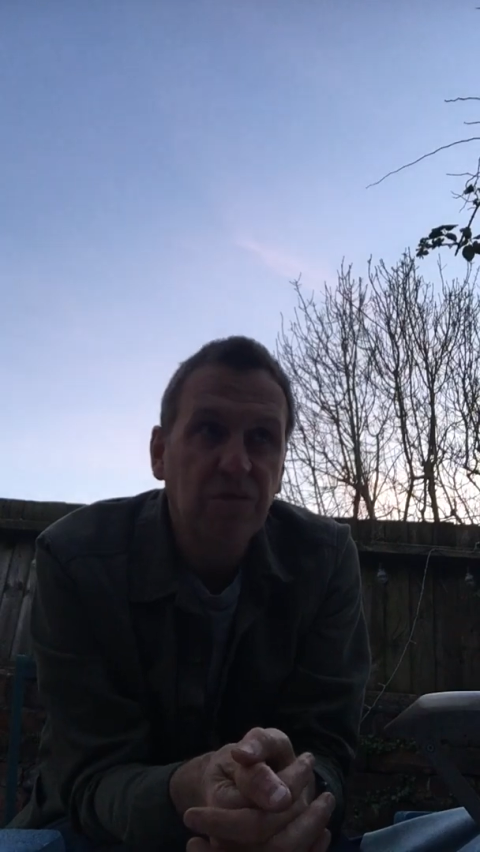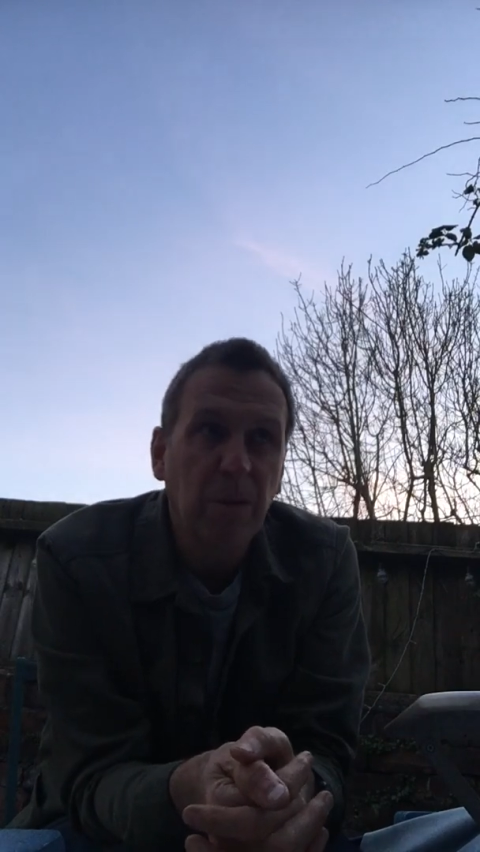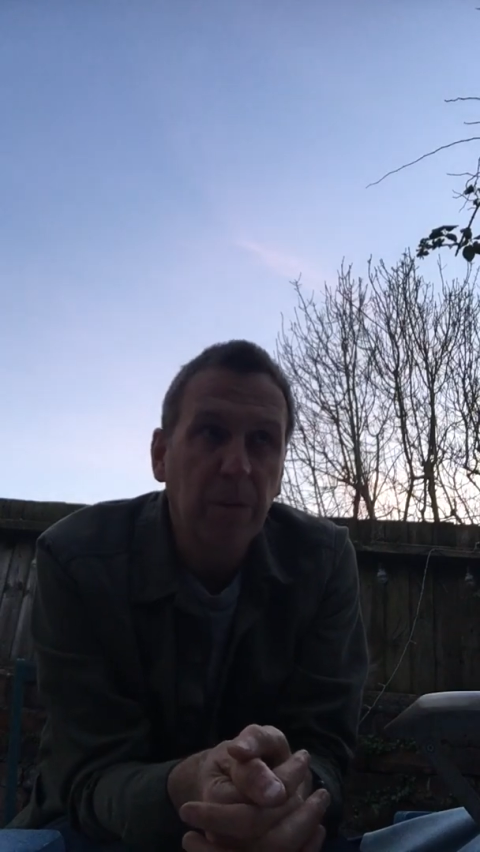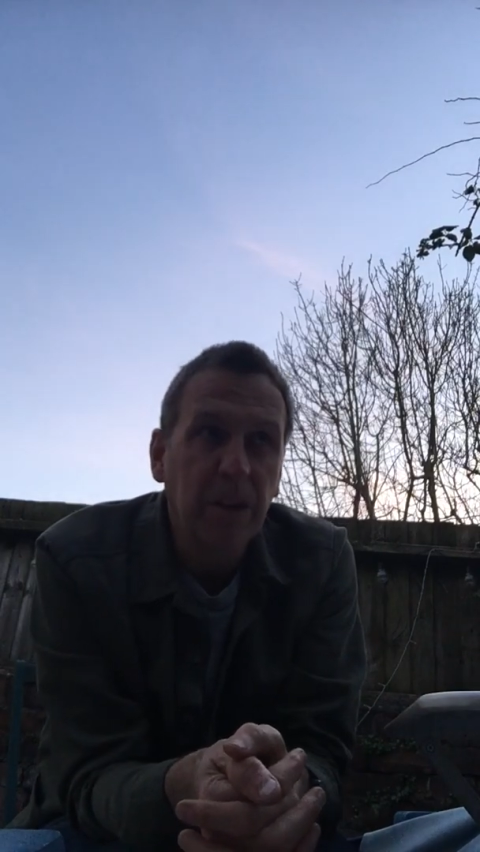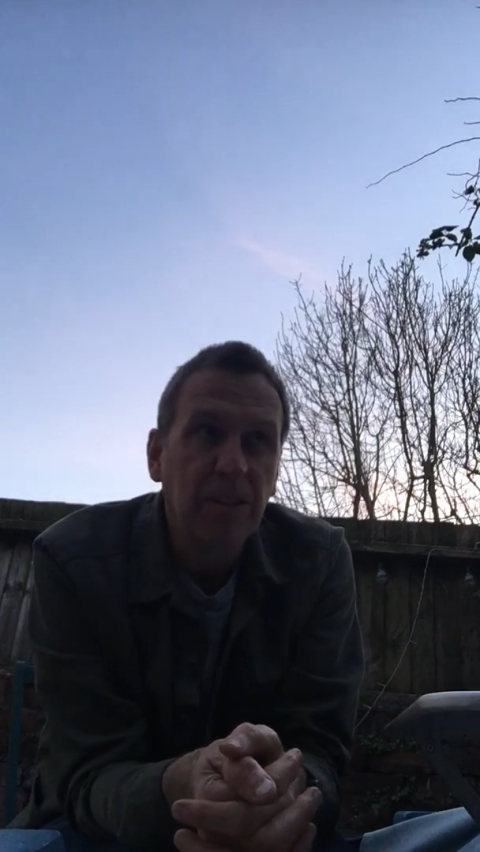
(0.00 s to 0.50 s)

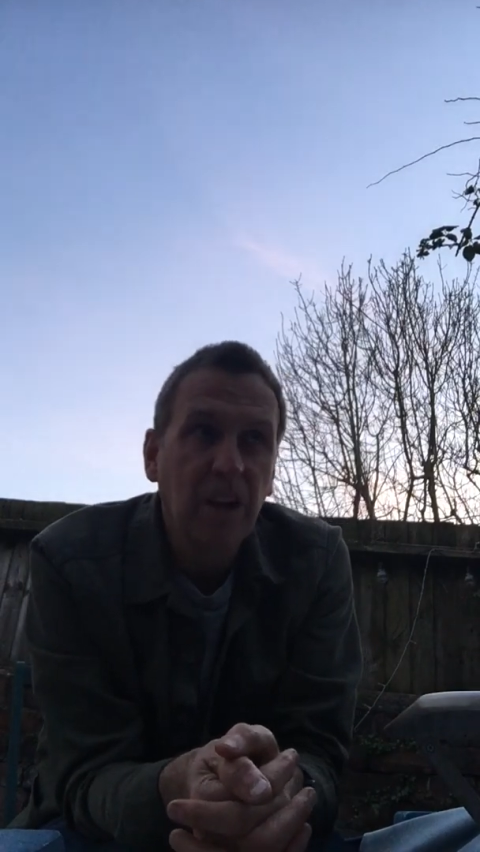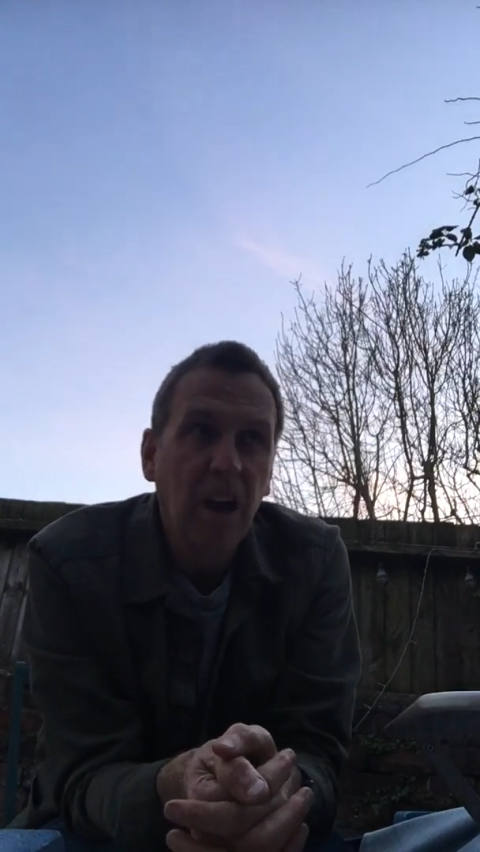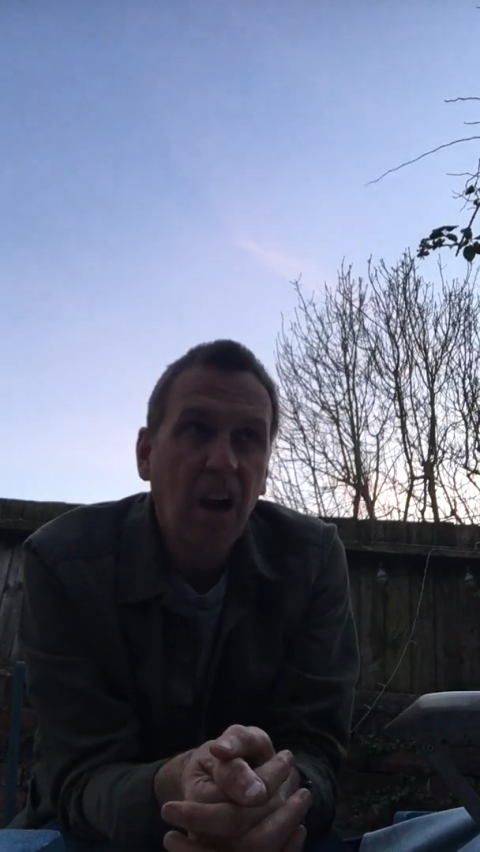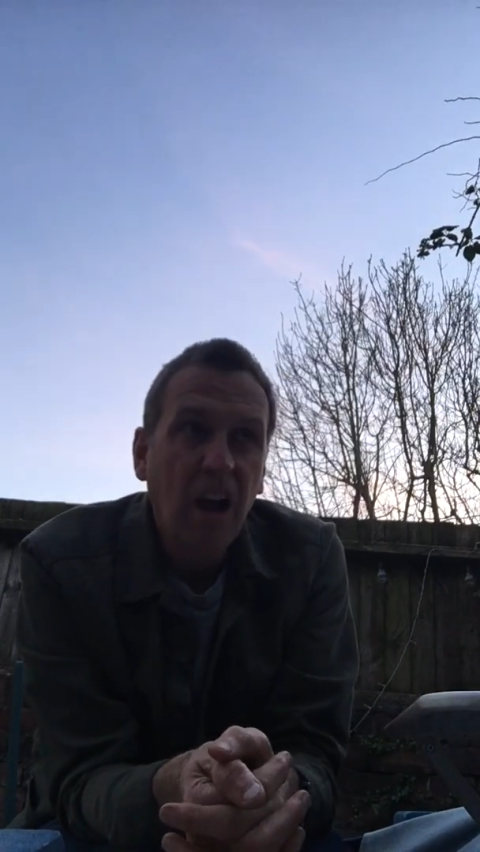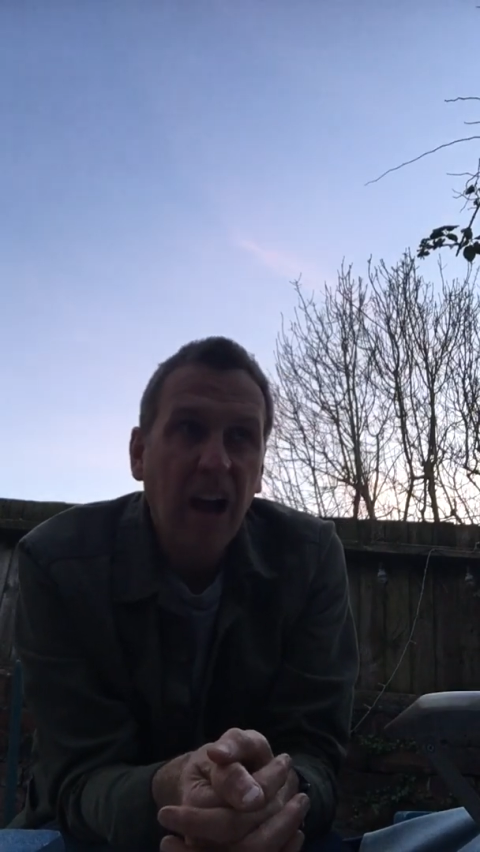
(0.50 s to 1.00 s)
rubbish,
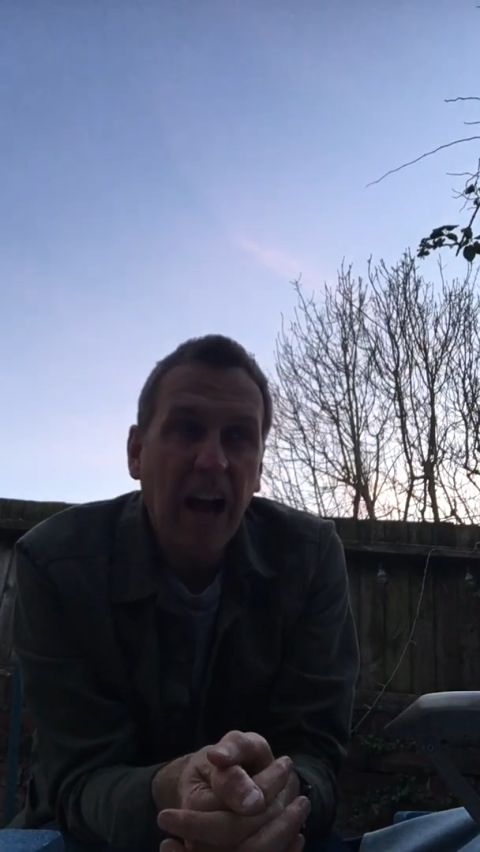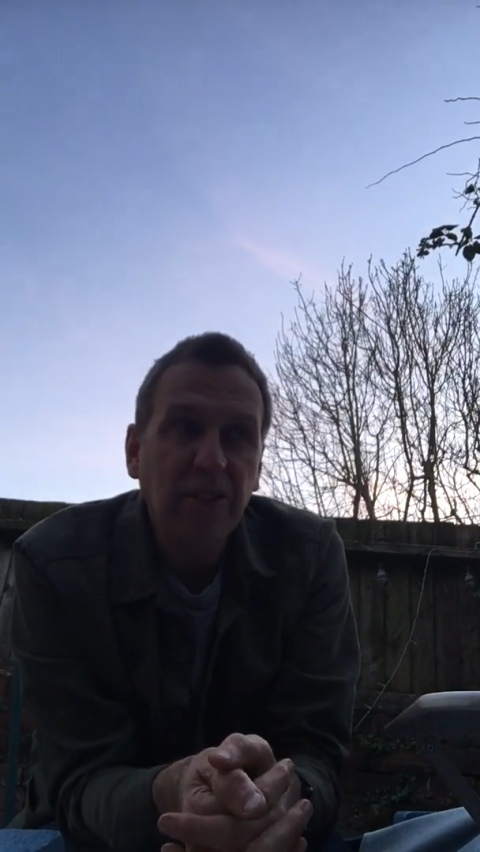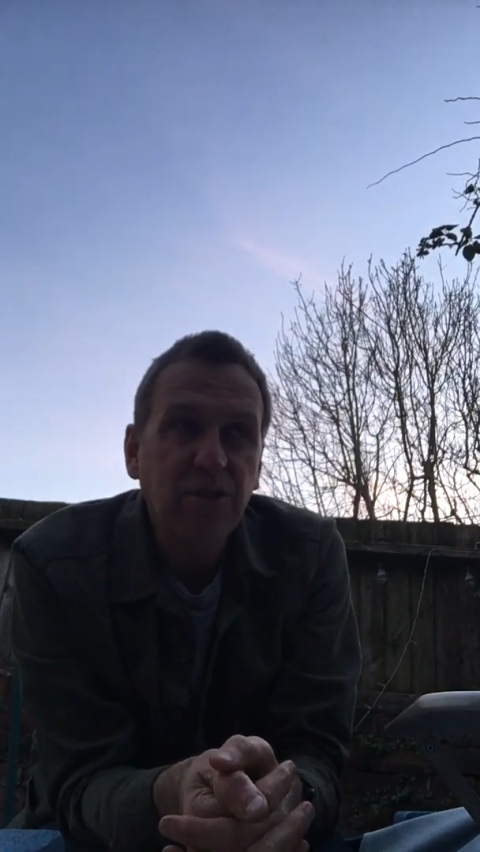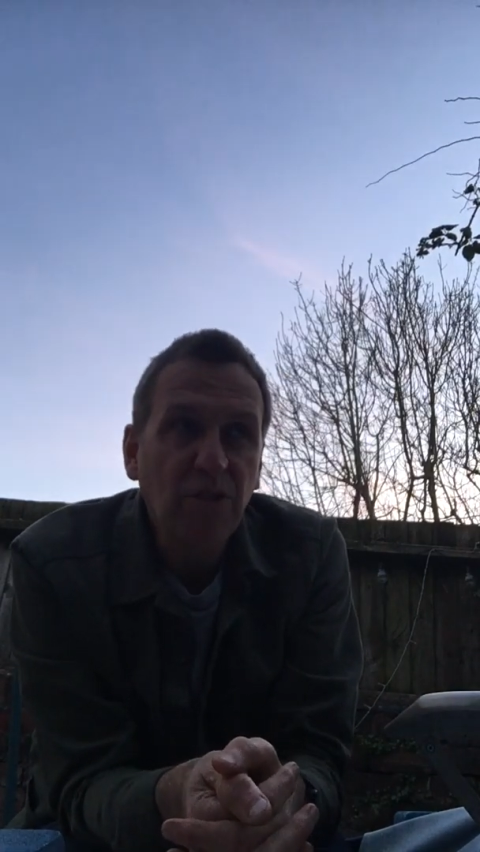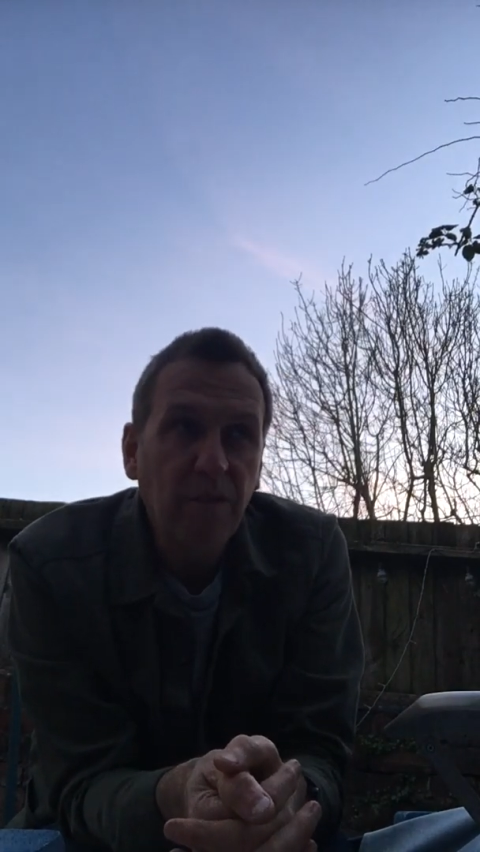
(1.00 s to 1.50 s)

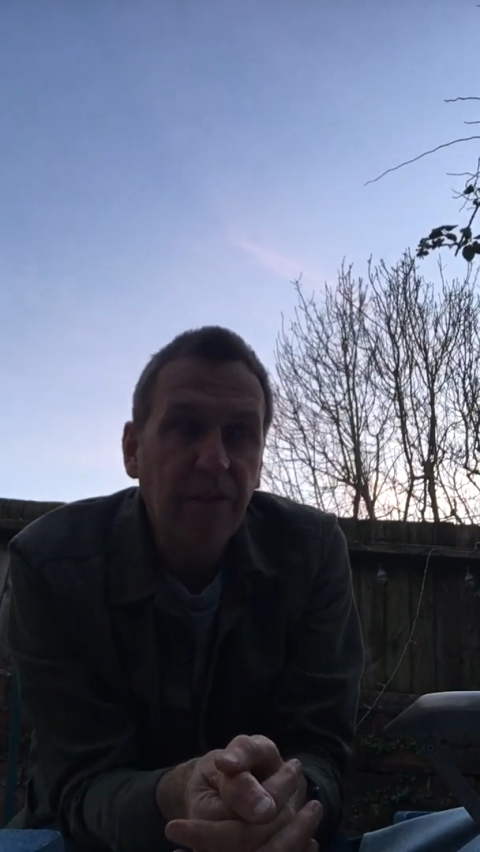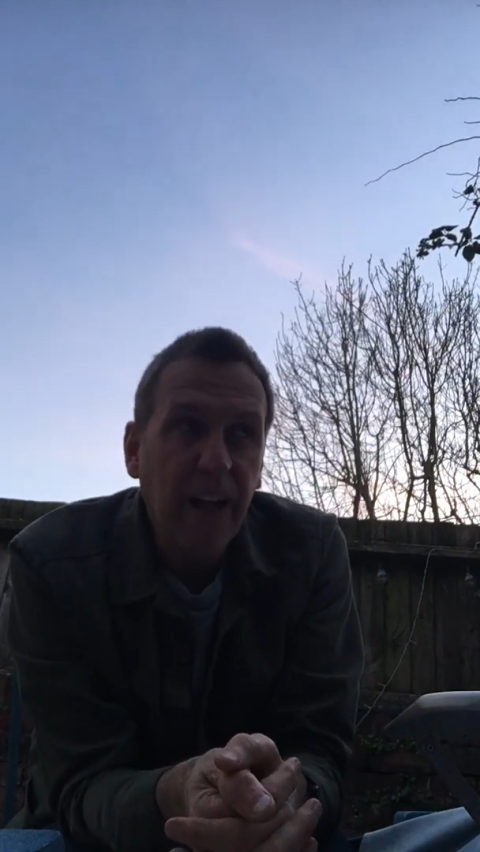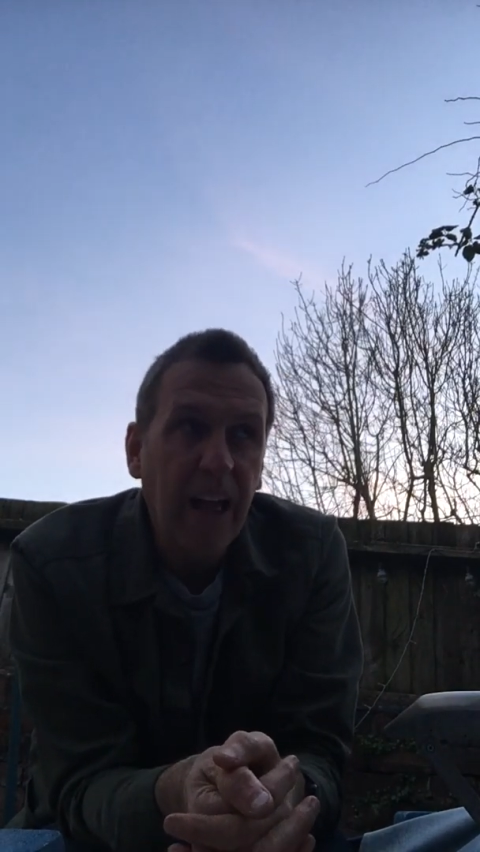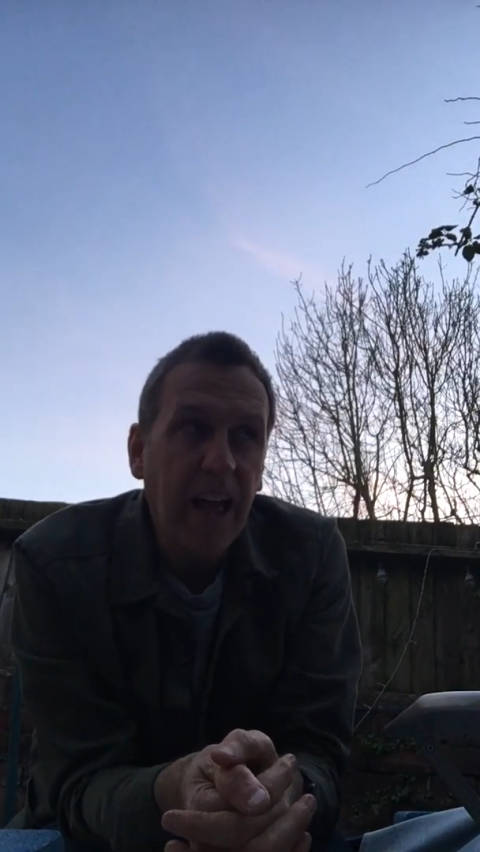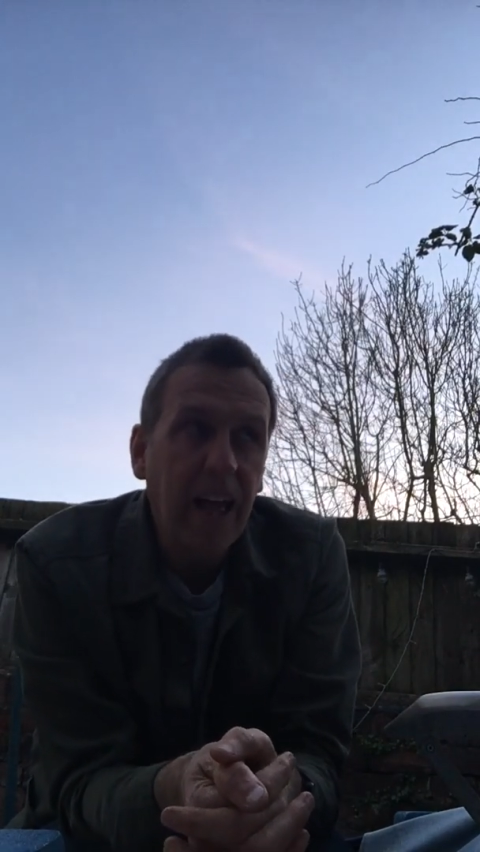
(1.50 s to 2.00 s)
that's not
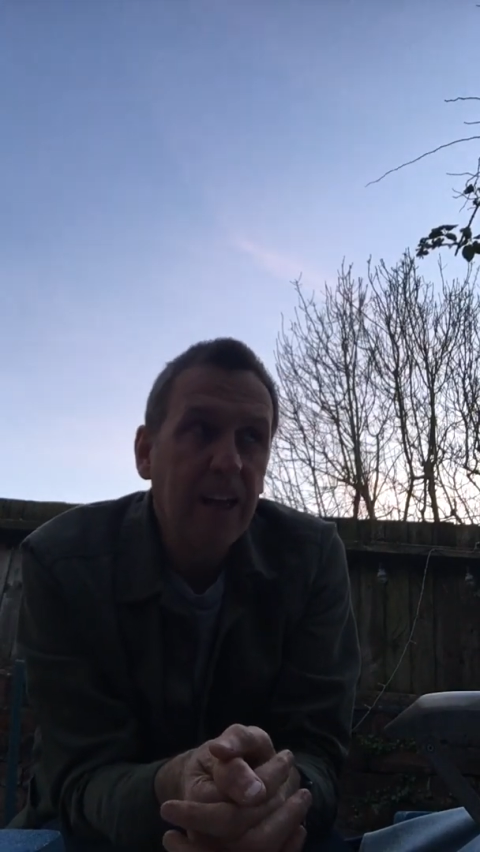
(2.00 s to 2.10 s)
fair.